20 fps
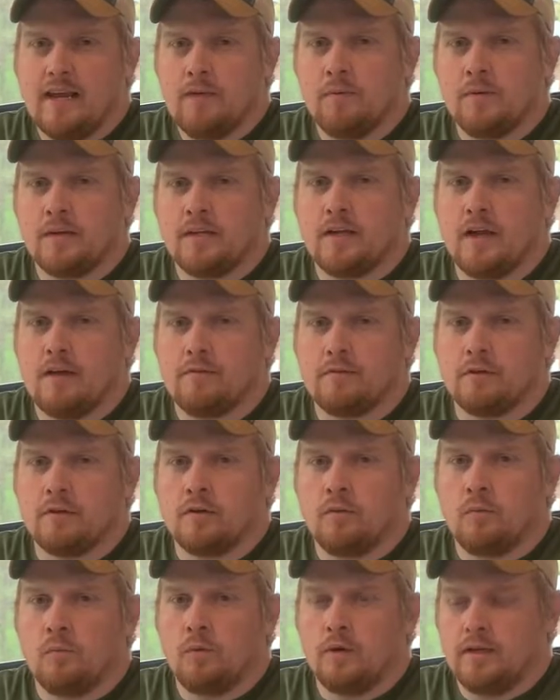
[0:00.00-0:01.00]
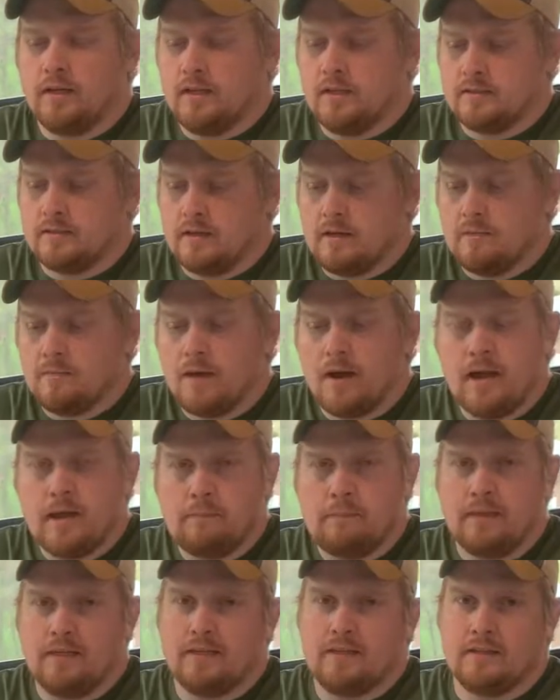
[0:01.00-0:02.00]
I want to cover what is, in my
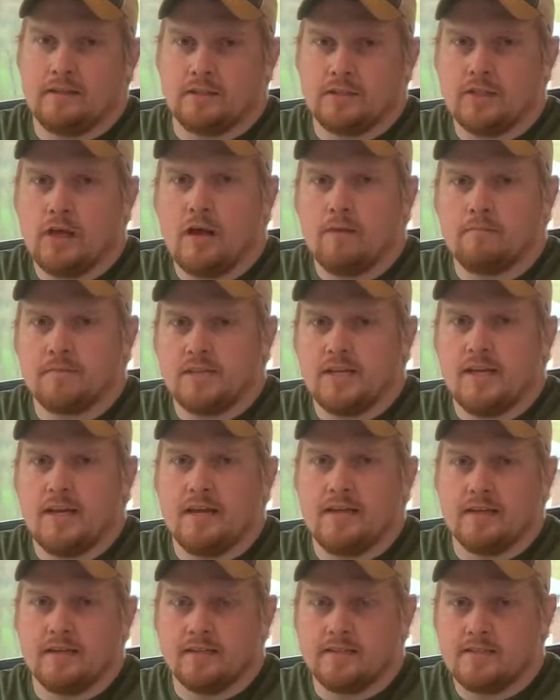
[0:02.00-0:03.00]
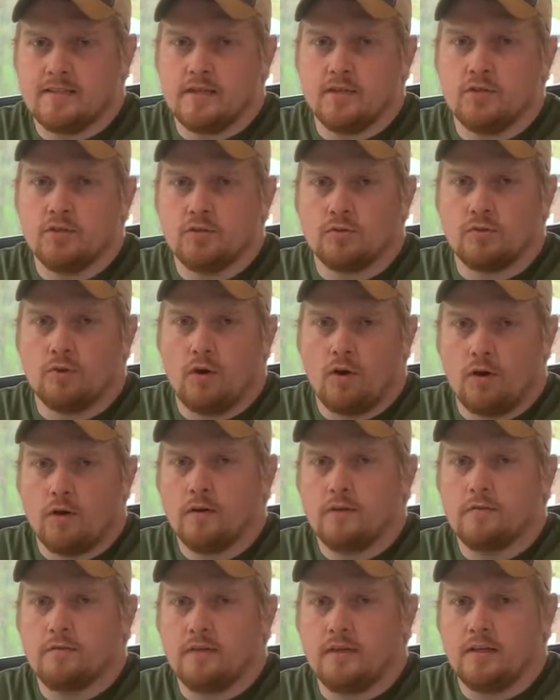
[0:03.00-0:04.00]
opinion, the top 10 essential
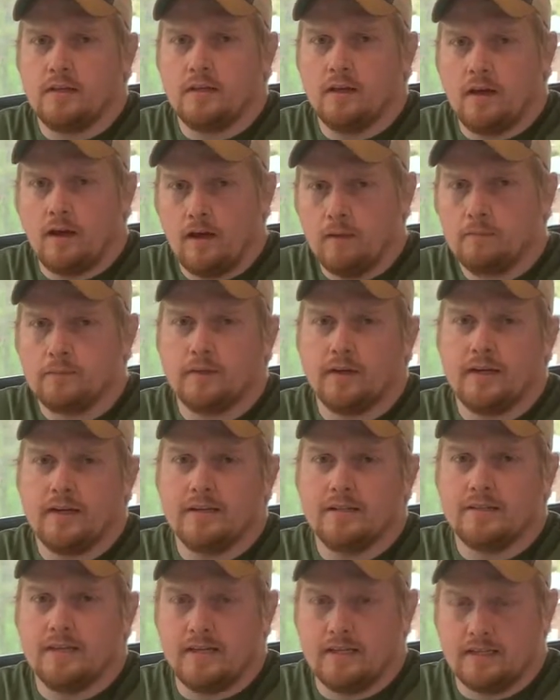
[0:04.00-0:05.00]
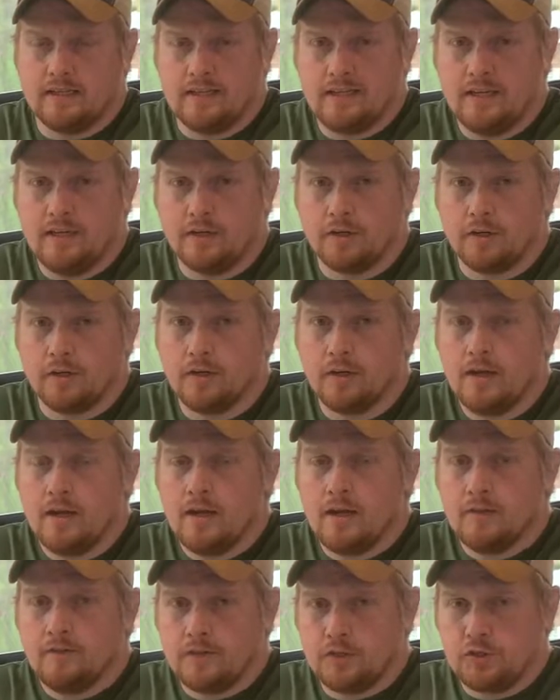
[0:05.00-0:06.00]
RV upgrades and gear
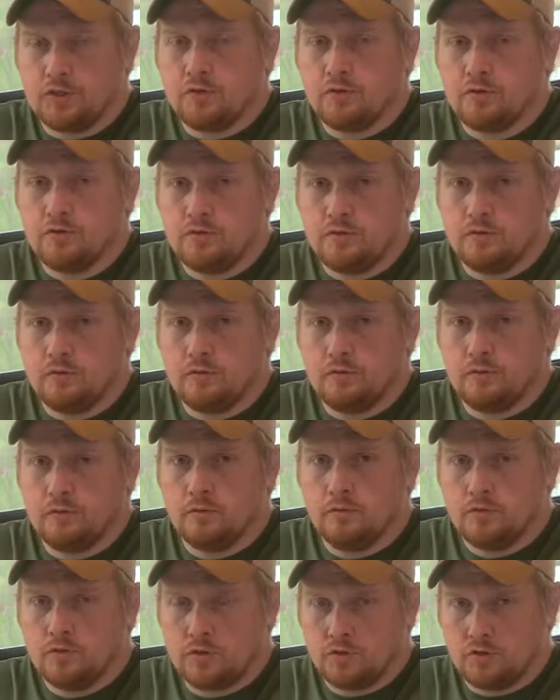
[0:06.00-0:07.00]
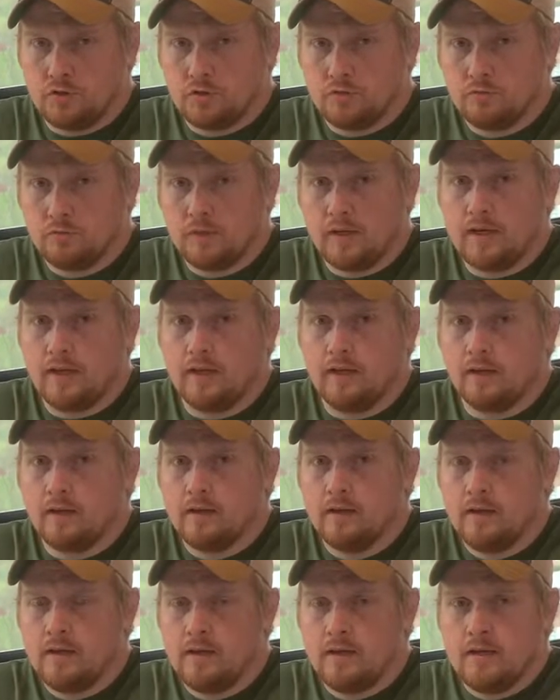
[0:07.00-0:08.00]
that you can do to your rig
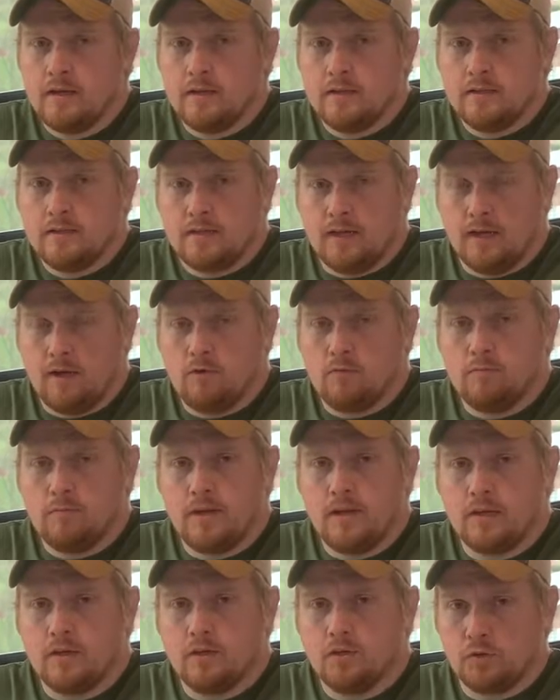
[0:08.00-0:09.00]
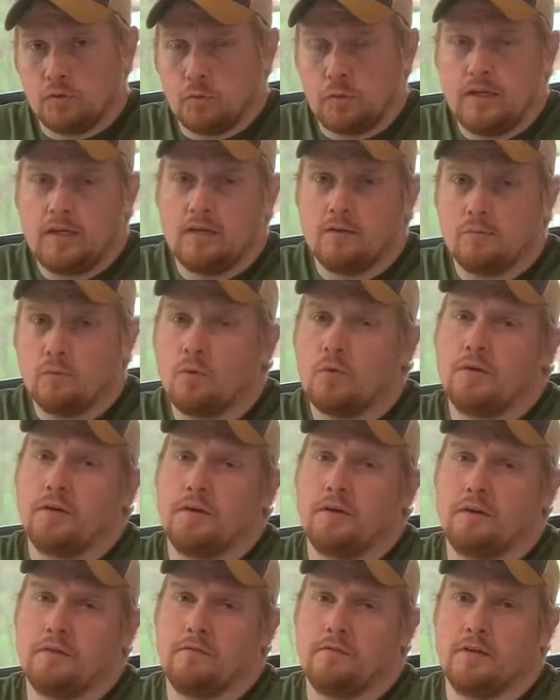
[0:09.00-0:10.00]
to help make your weekend
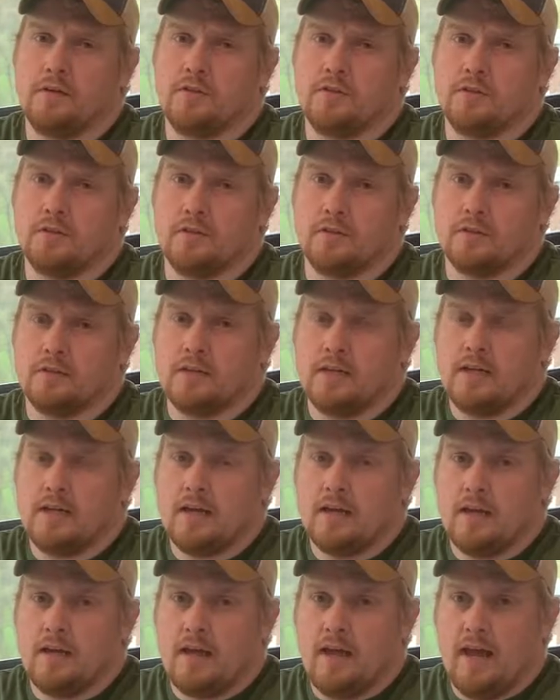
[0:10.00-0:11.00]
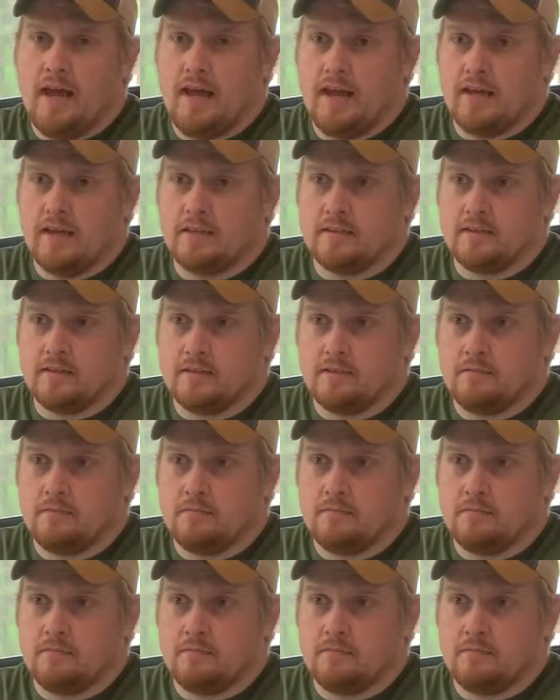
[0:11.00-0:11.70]
warrior adventures as